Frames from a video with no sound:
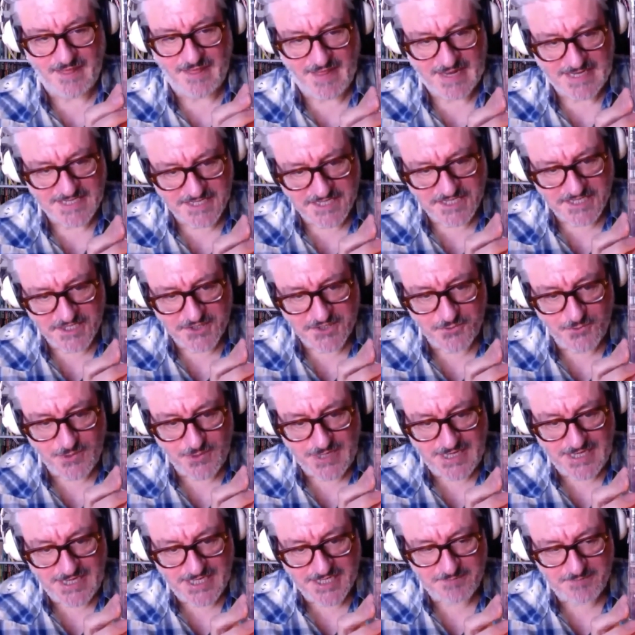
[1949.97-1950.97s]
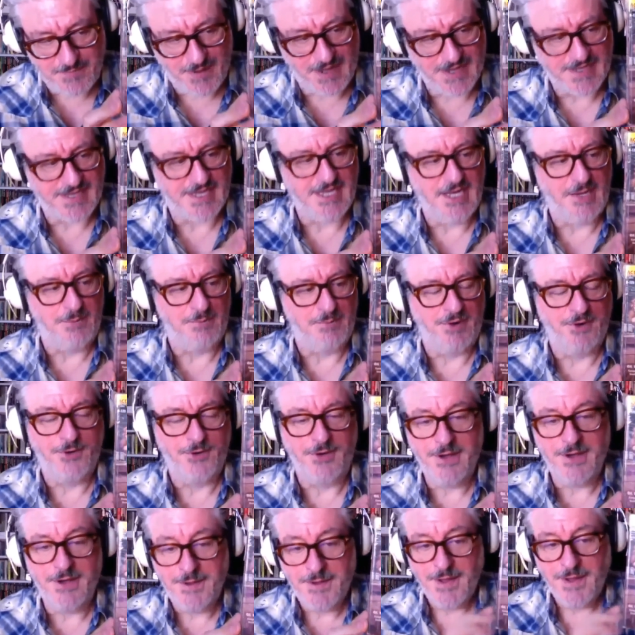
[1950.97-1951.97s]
That's The Squeeze by Gil Brewer.